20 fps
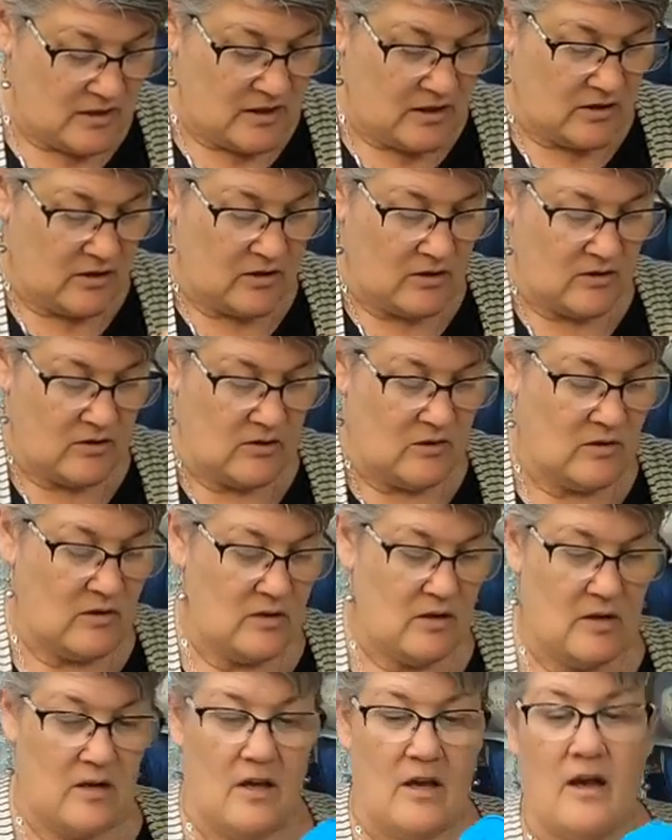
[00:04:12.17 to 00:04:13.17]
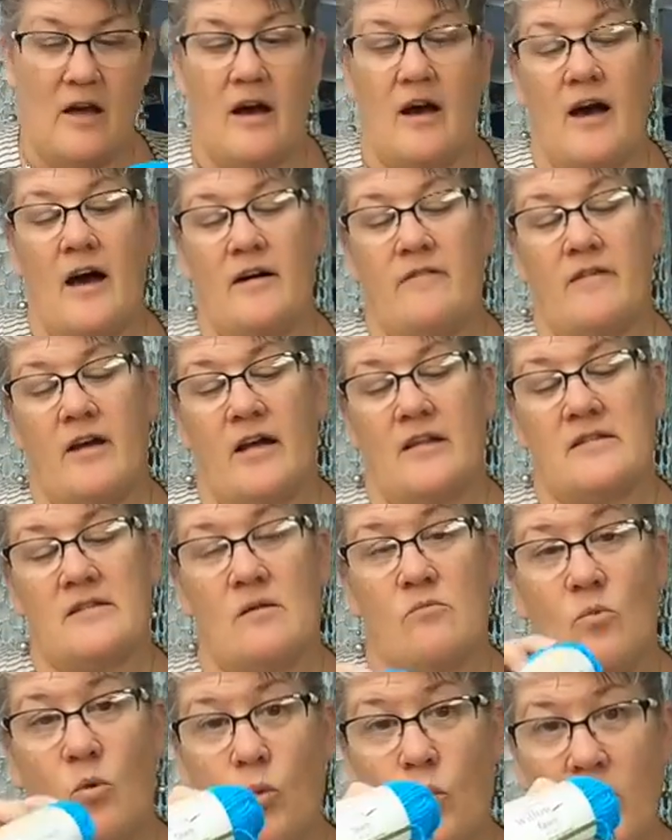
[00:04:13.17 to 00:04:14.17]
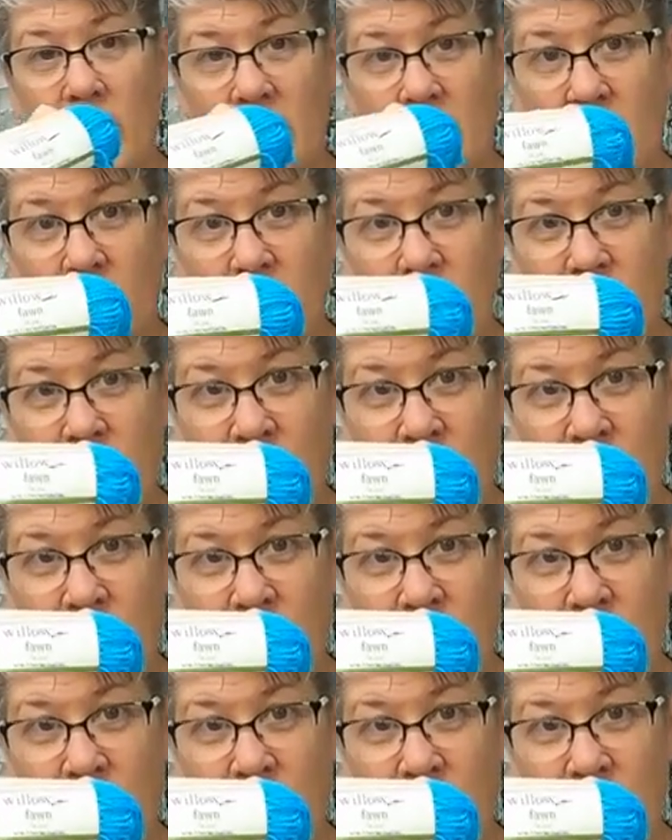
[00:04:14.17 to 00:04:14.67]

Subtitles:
in here. I've got some willow